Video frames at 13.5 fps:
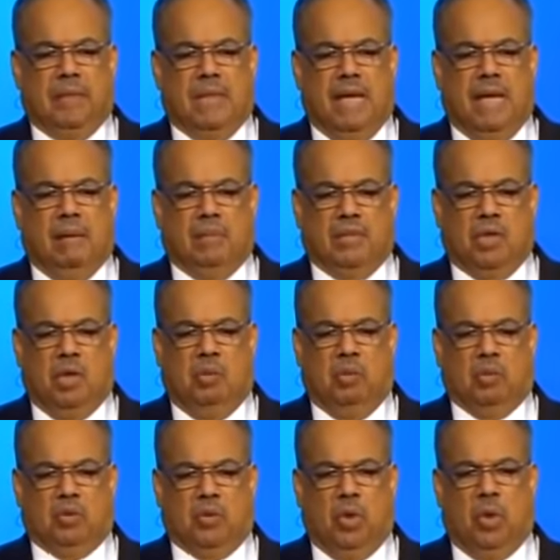Time is
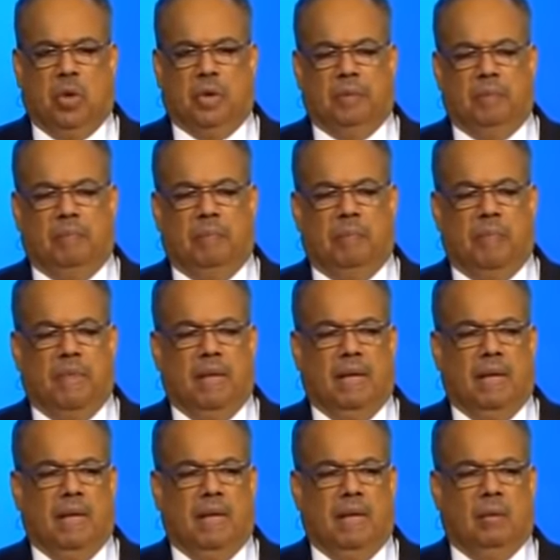almost gone,
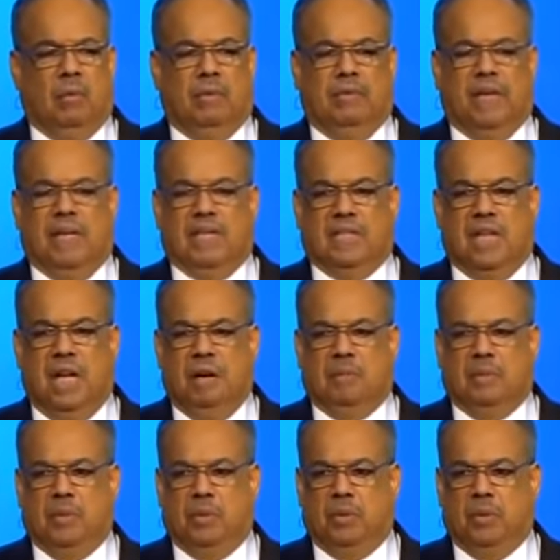and we've got a
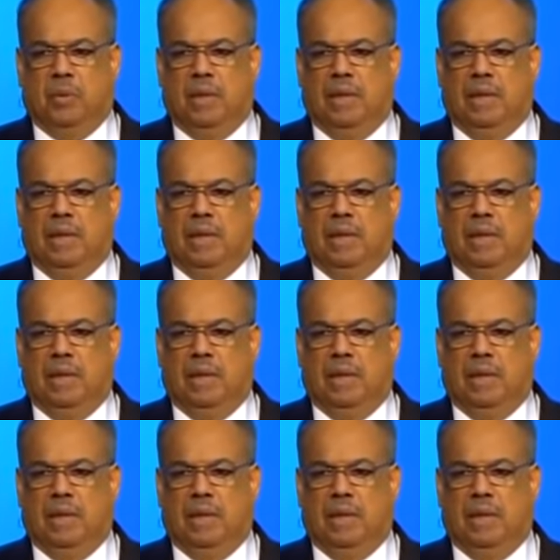job to do.